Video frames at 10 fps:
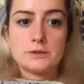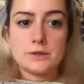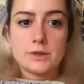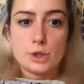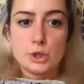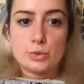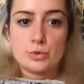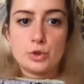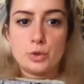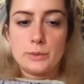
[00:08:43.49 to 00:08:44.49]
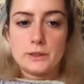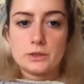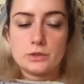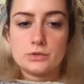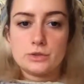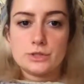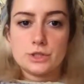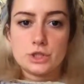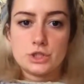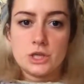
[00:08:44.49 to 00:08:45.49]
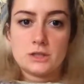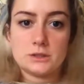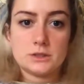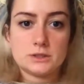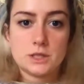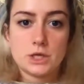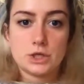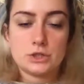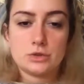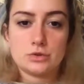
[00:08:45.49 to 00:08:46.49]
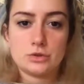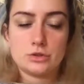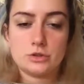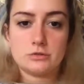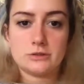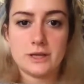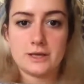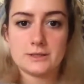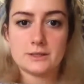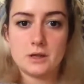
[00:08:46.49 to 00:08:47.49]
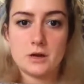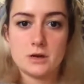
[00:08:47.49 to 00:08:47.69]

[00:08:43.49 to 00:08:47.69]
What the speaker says: The third group includes such techniques that are used to test